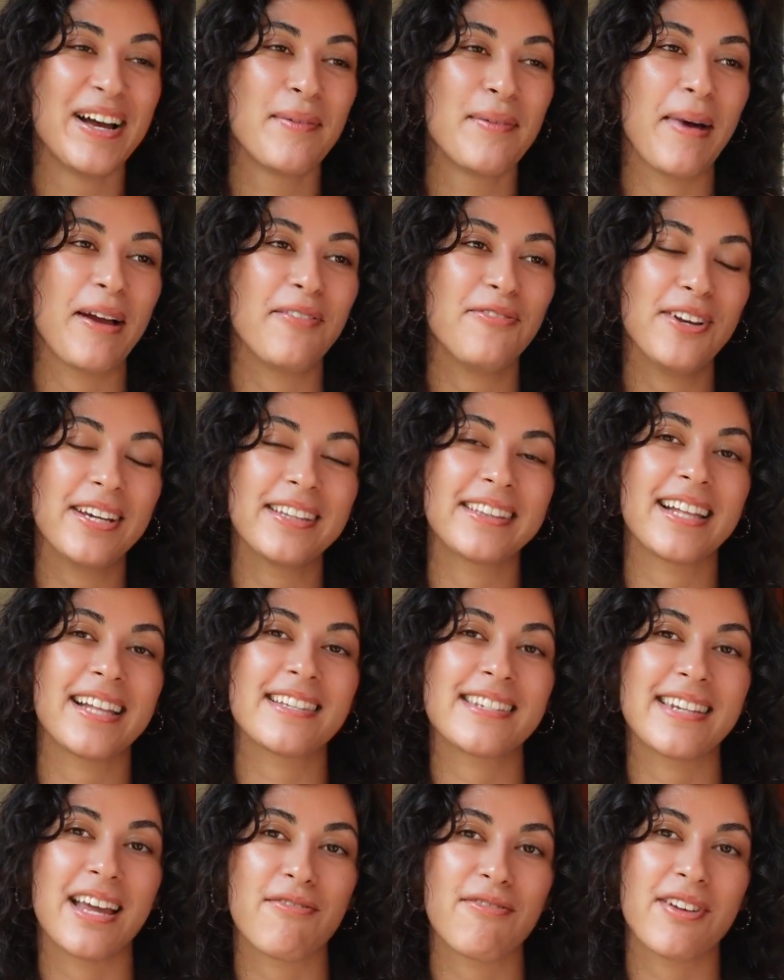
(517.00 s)
I feel like
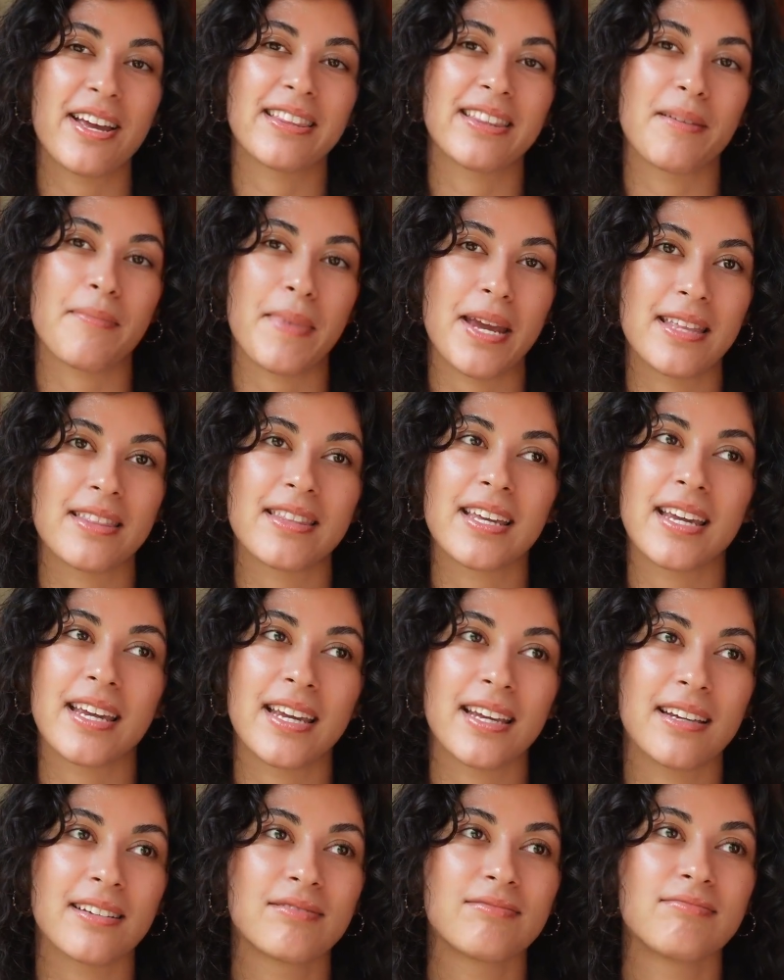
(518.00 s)
that's definitely like the main
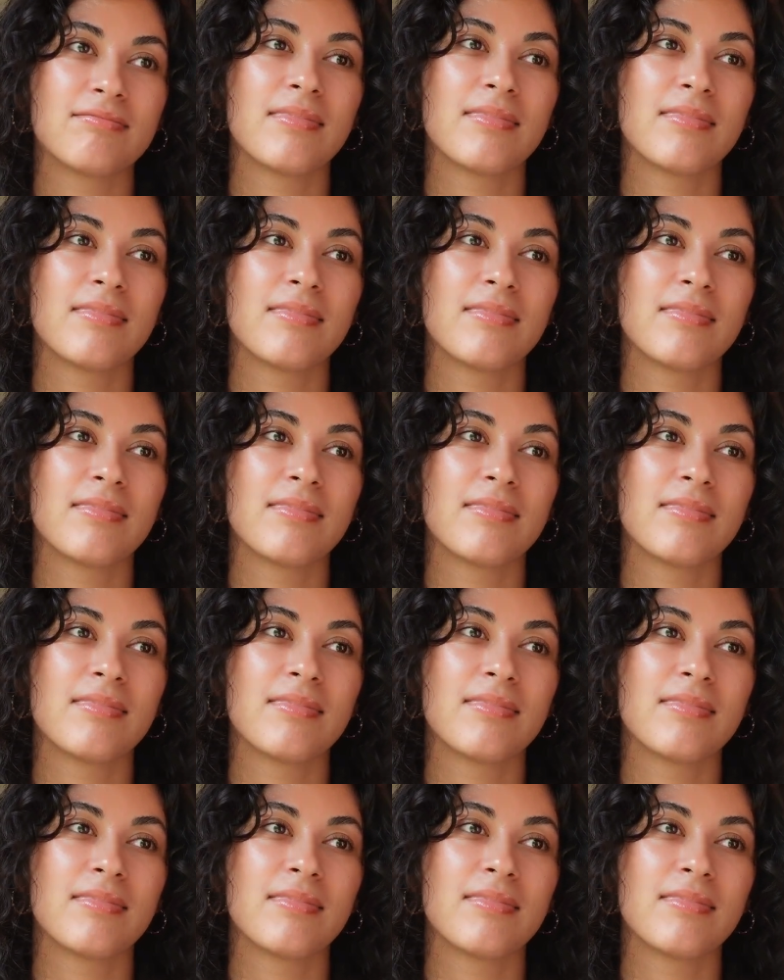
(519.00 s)
thing.